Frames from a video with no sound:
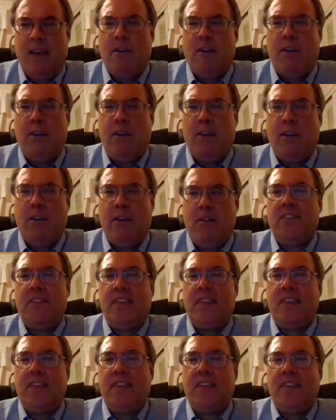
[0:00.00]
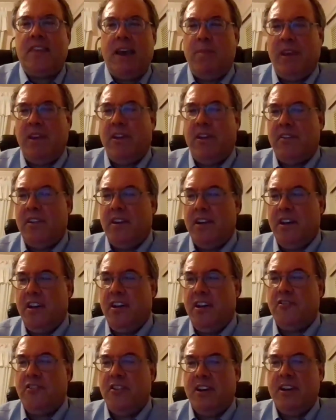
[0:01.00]
down here in the South, because
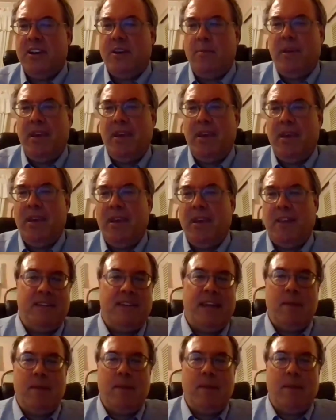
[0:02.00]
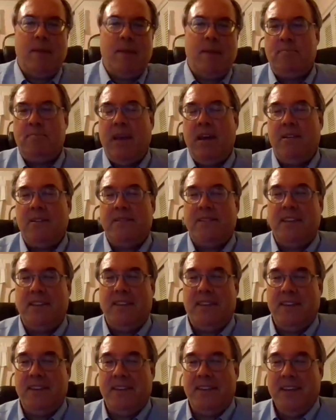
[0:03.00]
in addition to being the diabetes
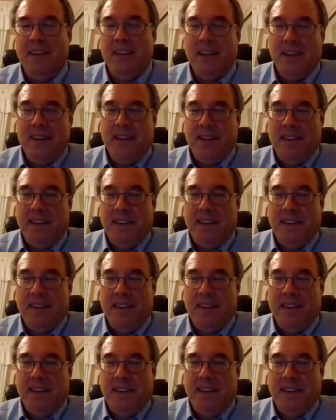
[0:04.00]
belt and the,